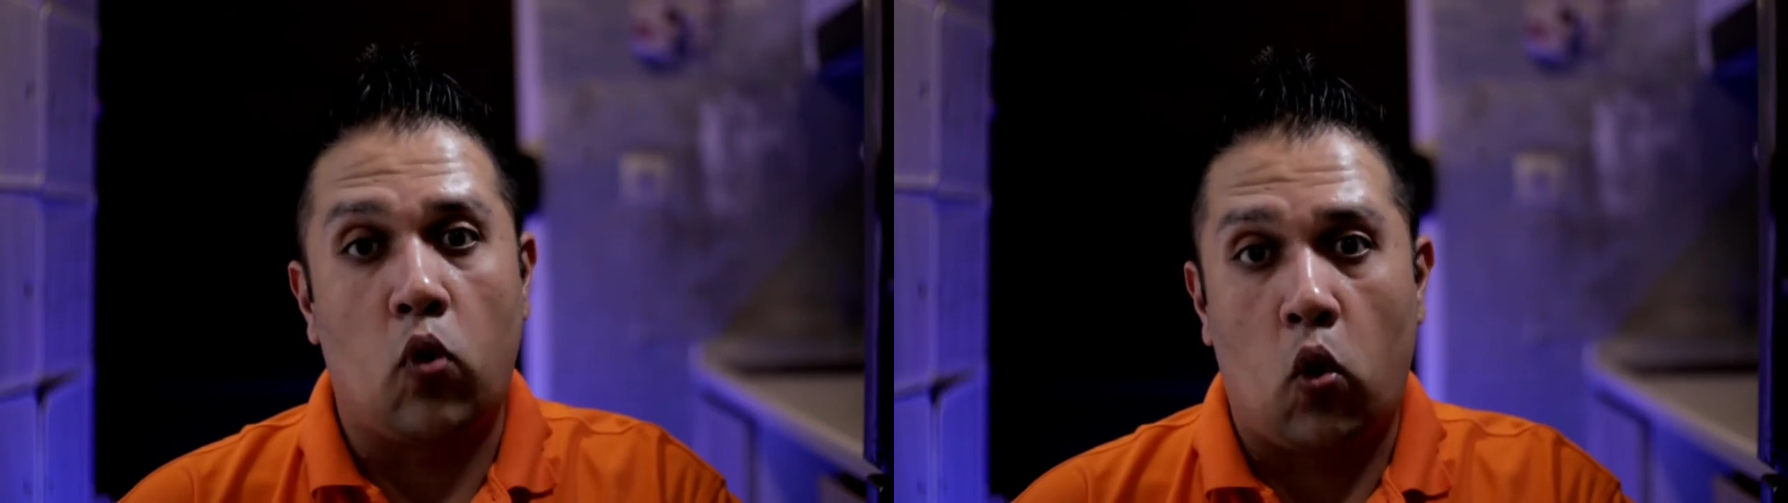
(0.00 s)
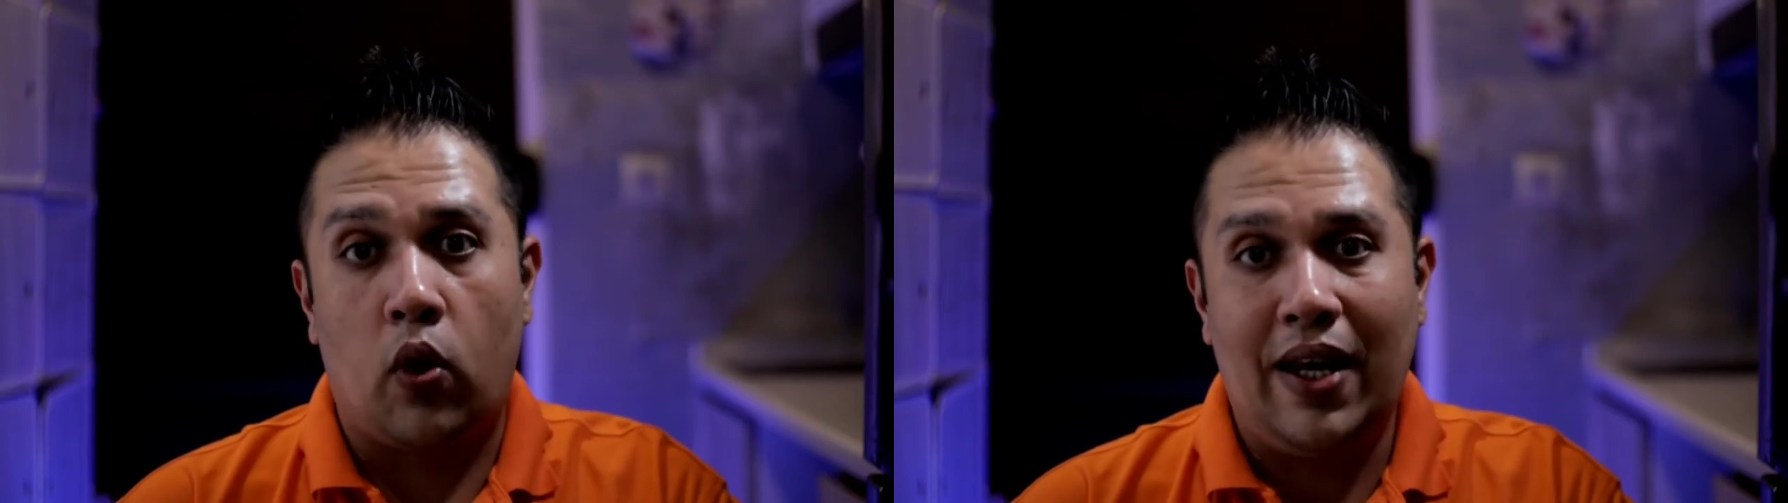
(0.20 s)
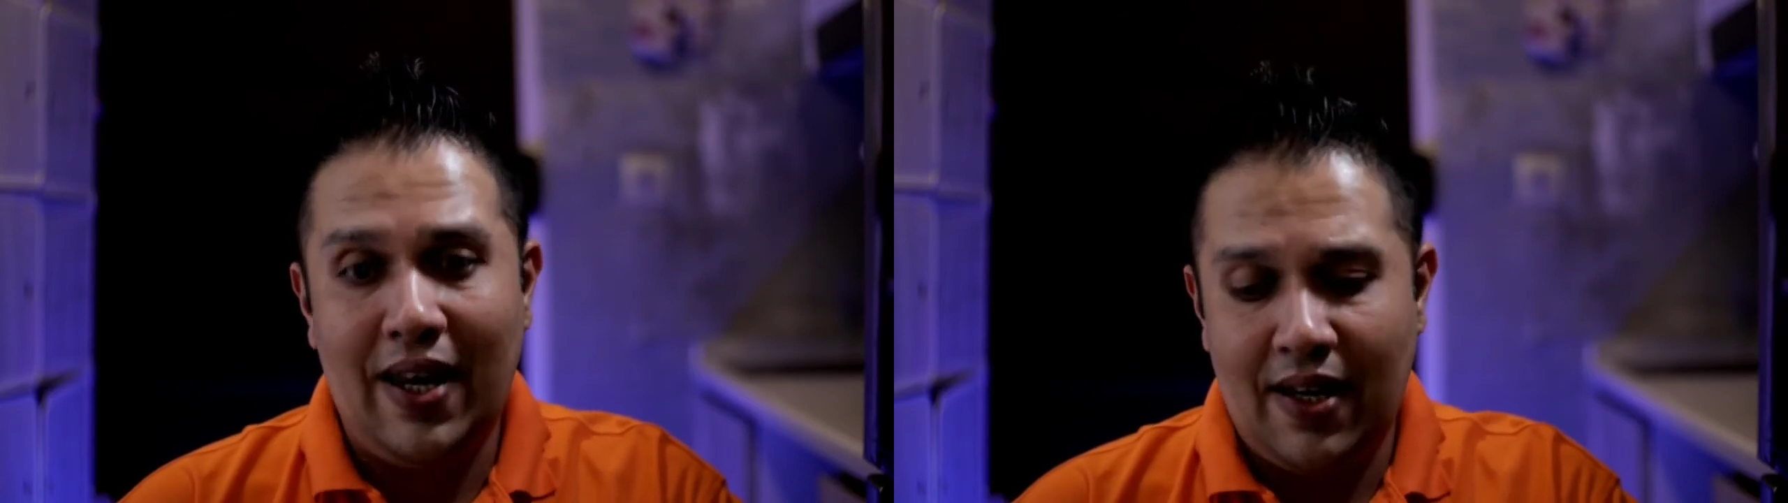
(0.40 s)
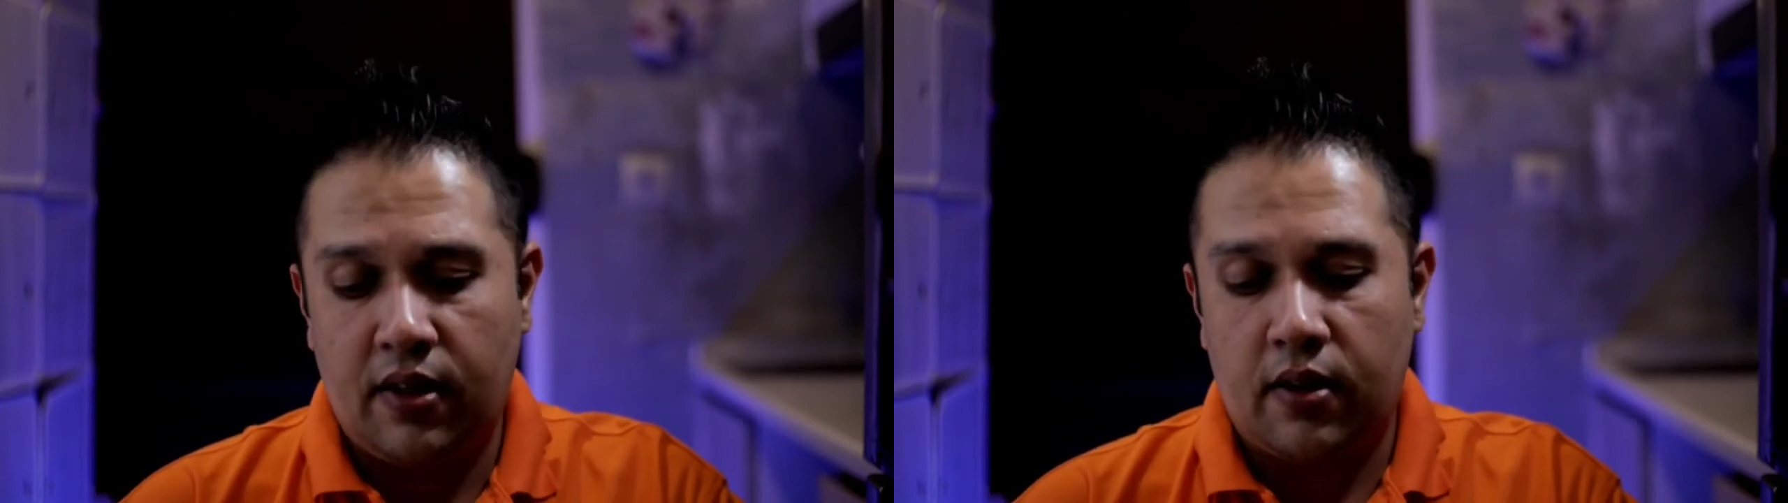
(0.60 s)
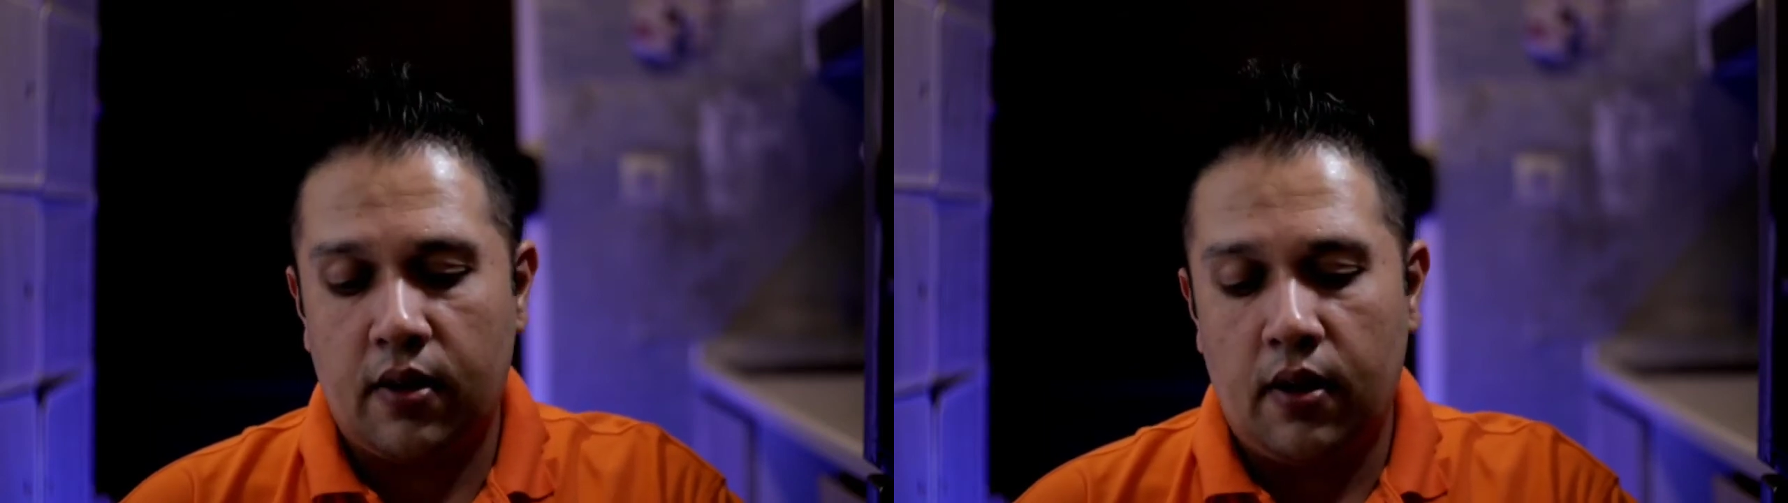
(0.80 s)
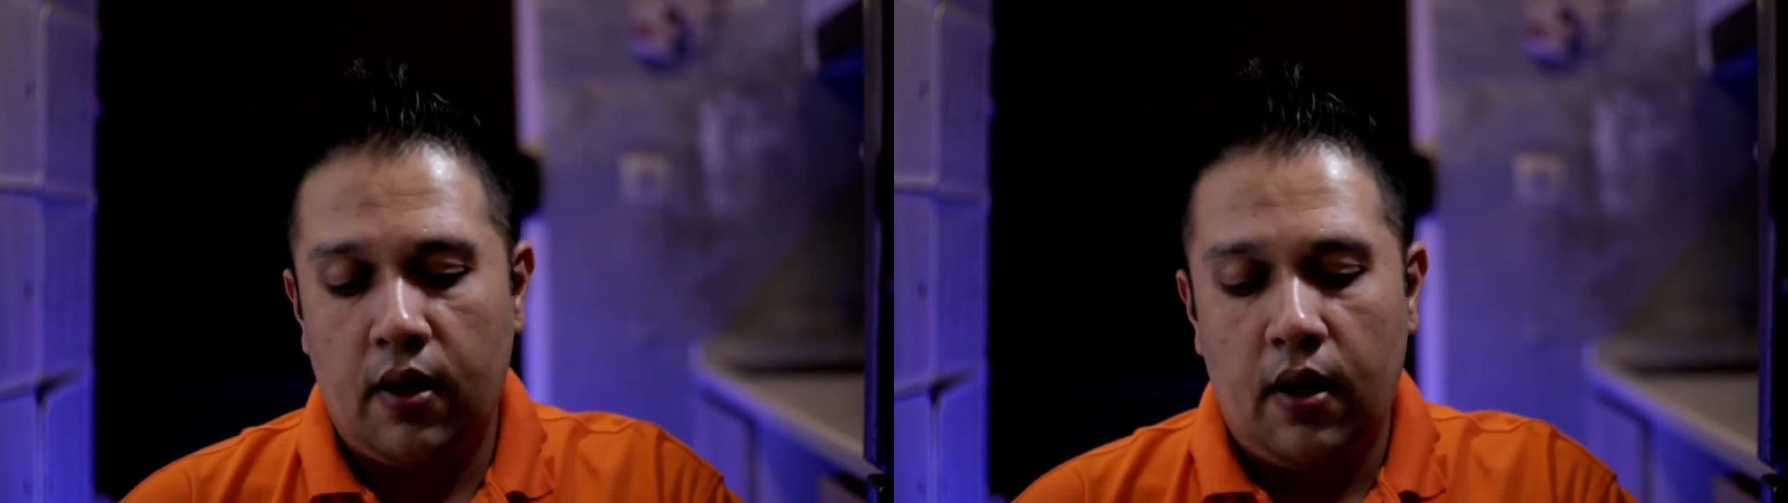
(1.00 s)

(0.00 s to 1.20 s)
Moore is.